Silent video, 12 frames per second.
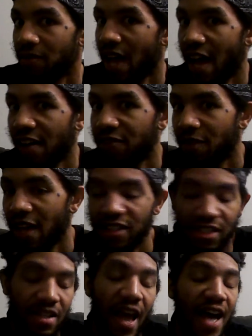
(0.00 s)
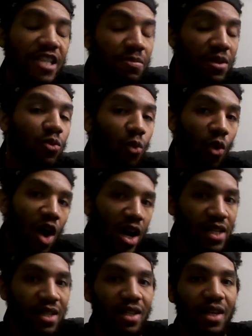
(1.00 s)
half has has been won
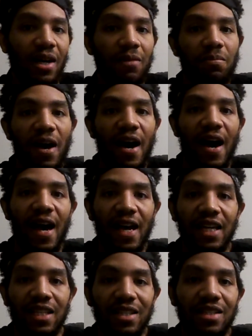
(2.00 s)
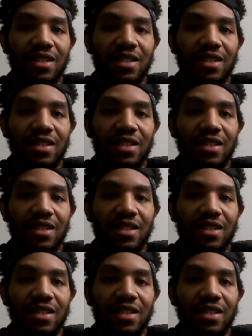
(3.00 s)
by